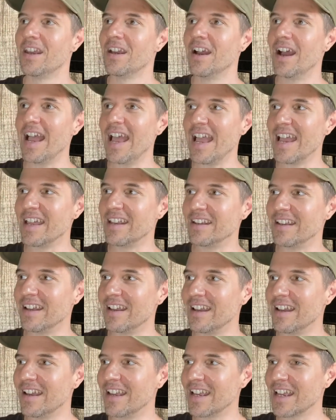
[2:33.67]
And
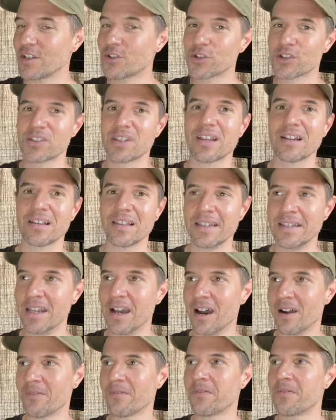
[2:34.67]
interestingly
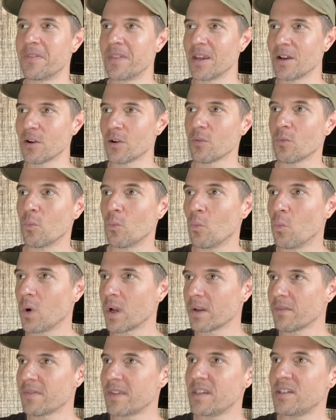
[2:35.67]
enough, they're one
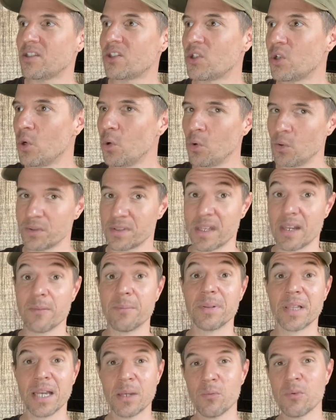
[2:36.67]
of these tools that I've
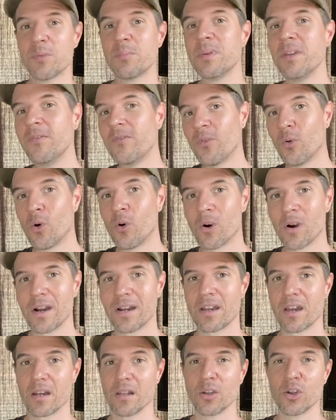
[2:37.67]
played with before and
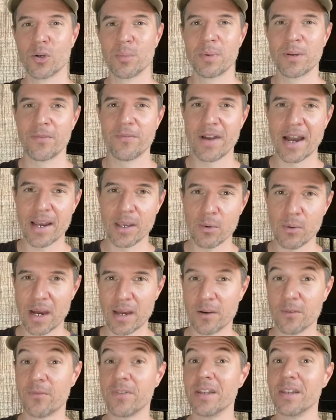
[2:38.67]
got a little bit of value out
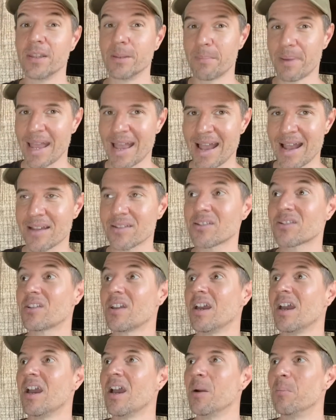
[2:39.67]
of in the past,
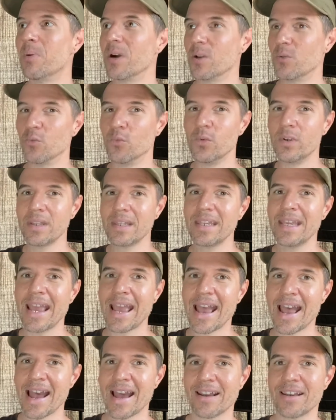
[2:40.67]
but really
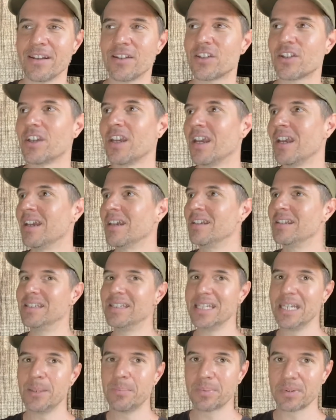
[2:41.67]
hadn't
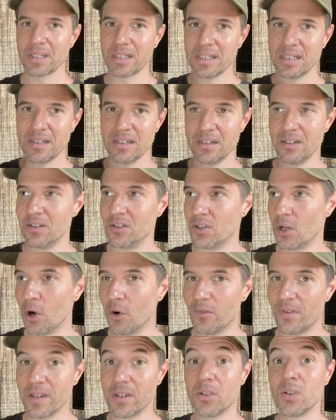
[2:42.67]
deeply
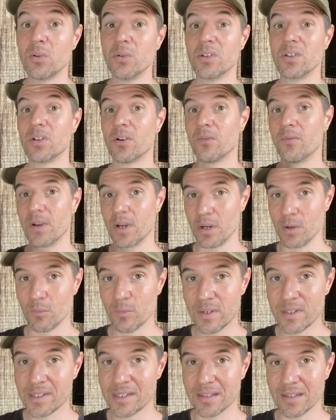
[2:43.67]
dove into until very
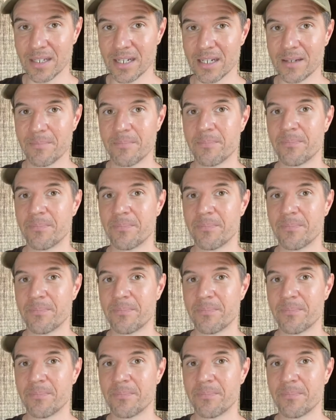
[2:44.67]
recently.